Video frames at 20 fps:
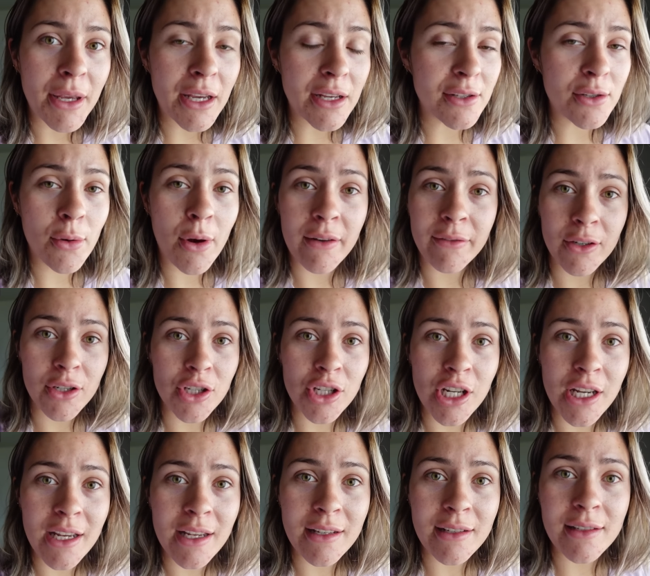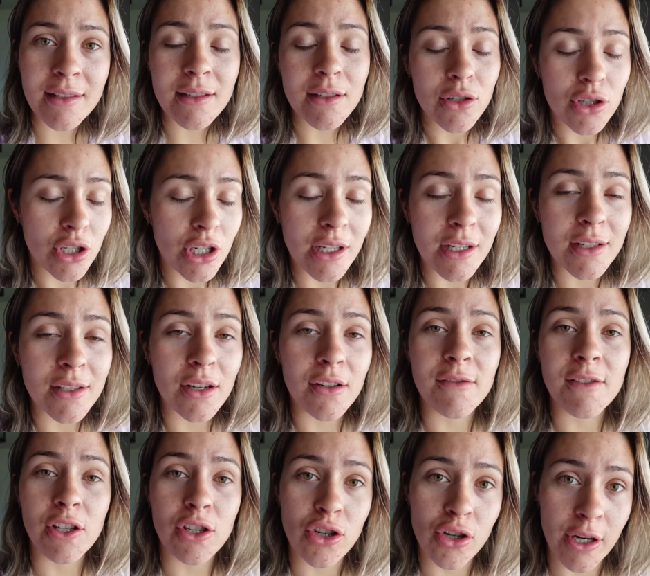Because whoever she is, she
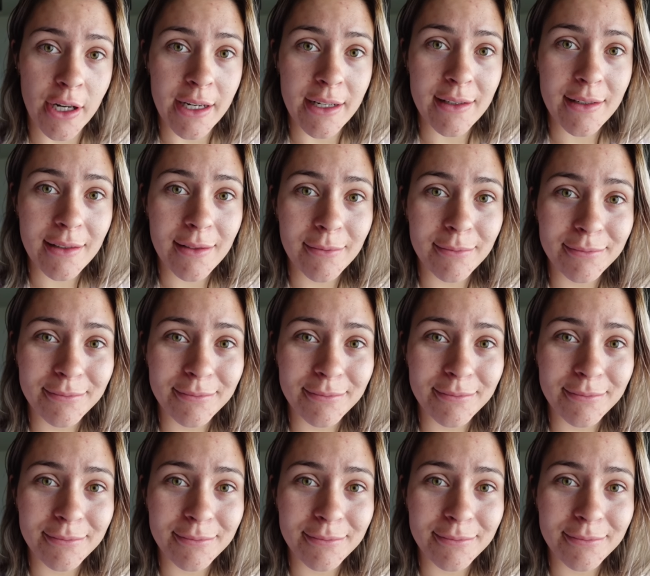deserves a treat.